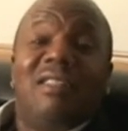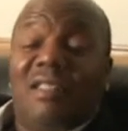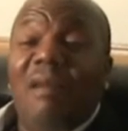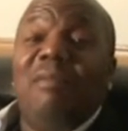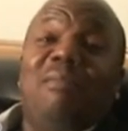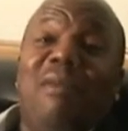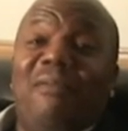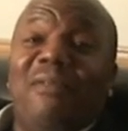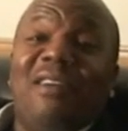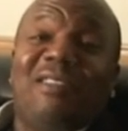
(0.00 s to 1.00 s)
Some of the
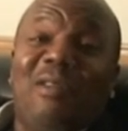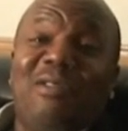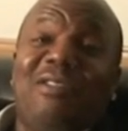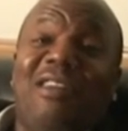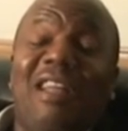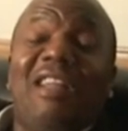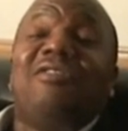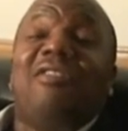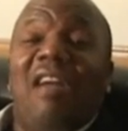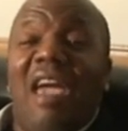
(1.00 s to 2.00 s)
motherfuckers don't deserve it. They
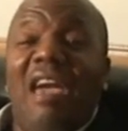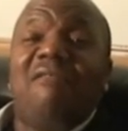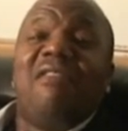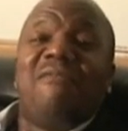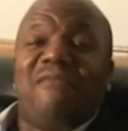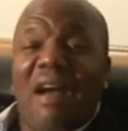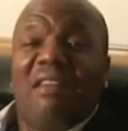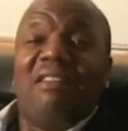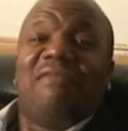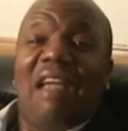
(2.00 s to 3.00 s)
deserve every
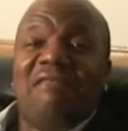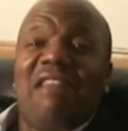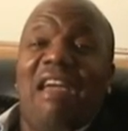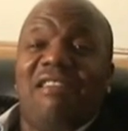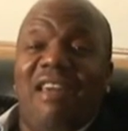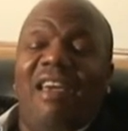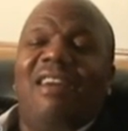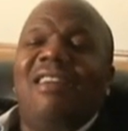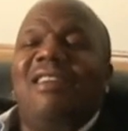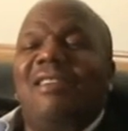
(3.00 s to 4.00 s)
fucking thing they
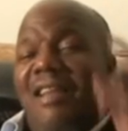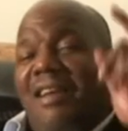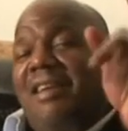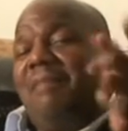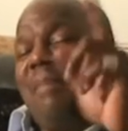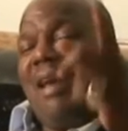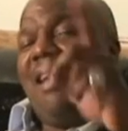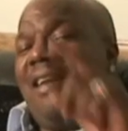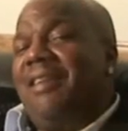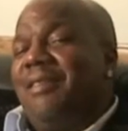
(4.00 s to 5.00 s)
get. Lucky
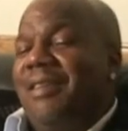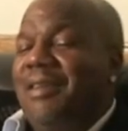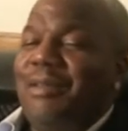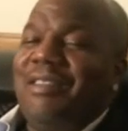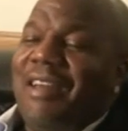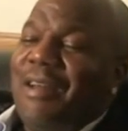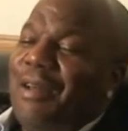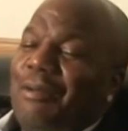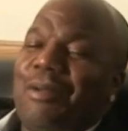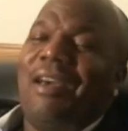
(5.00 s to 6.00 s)
man, yeah,
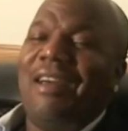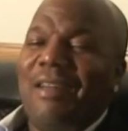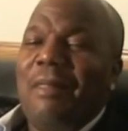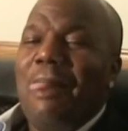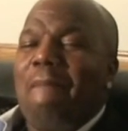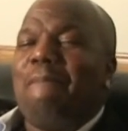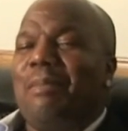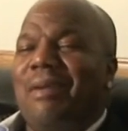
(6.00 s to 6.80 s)
okay.